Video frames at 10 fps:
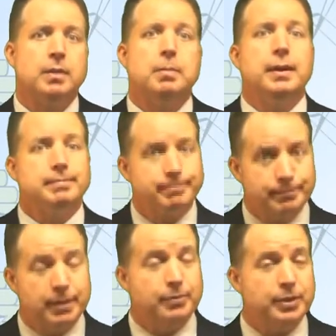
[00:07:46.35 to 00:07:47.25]
But
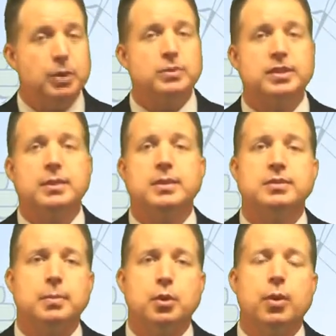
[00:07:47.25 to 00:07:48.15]
if we don't set this
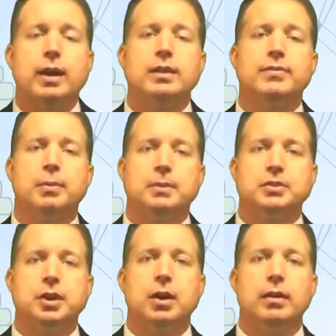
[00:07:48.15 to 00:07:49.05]
up correctly from the
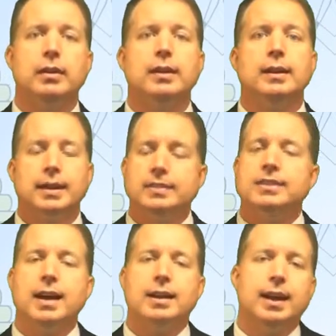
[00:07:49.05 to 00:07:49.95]
start, it's
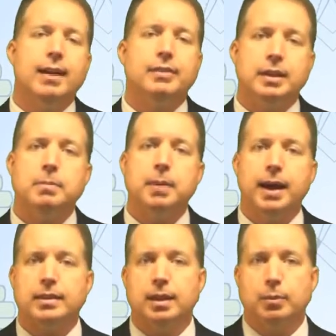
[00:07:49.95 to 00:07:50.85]
not going to have the
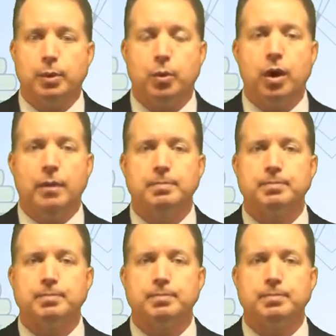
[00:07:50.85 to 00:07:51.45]
impact that we want.